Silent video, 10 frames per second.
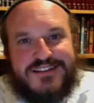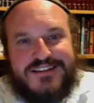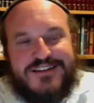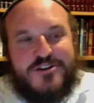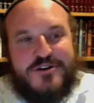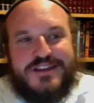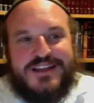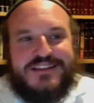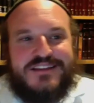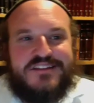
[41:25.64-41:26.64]
going
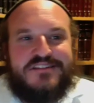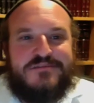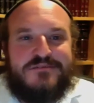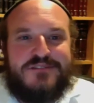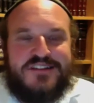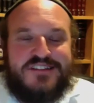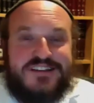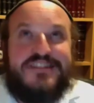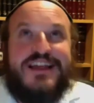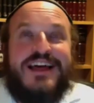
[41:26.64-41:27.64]
like this, raising
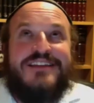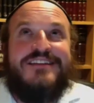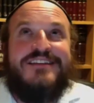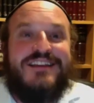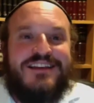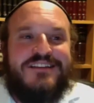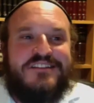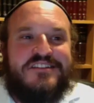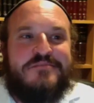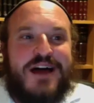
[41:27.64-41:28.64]
his hand,
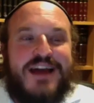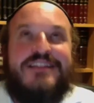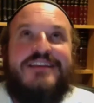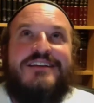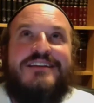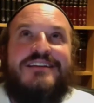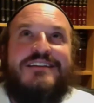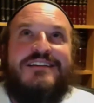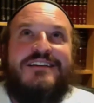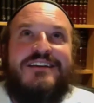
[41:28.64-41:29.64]
smiling,
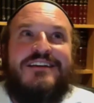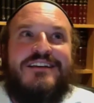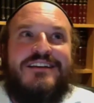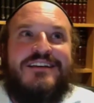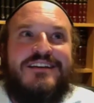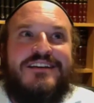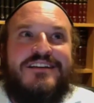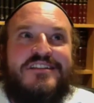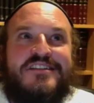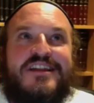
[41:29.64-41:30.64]

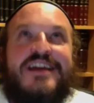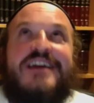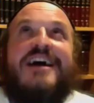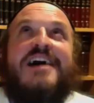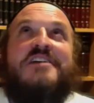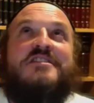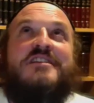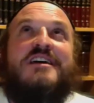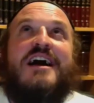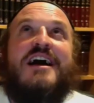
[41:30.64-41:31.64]
saying,
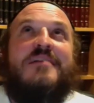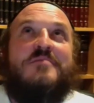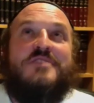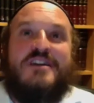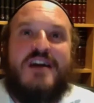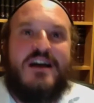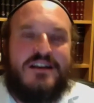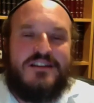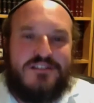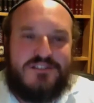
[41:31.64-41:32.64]
Ashrei ha'am
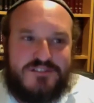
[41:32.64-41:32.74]
shekacha lo.